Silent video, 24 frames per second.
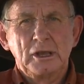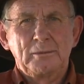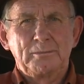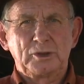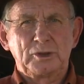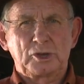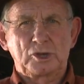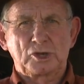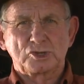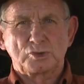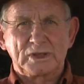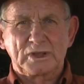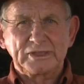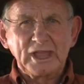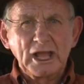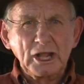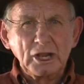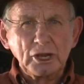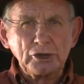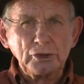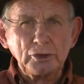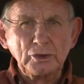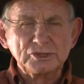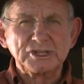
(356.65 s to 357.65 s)
Because what
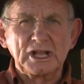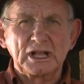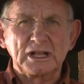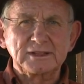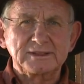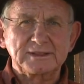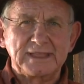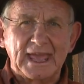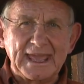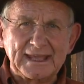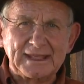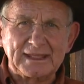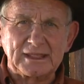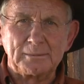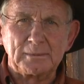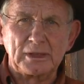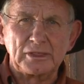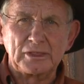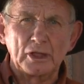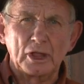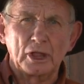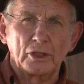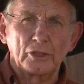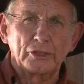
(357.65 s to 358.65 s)
they'll do is they'll take them
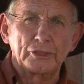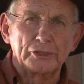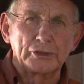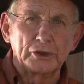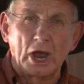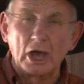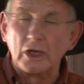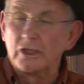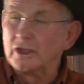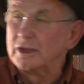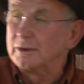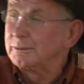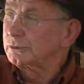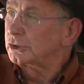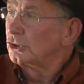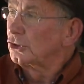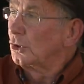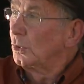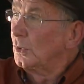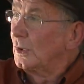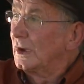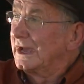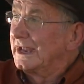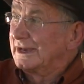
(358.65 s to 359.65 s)
and they'll throw them to
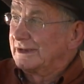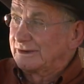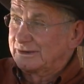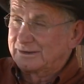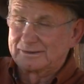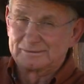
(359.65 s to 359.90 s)
the wind.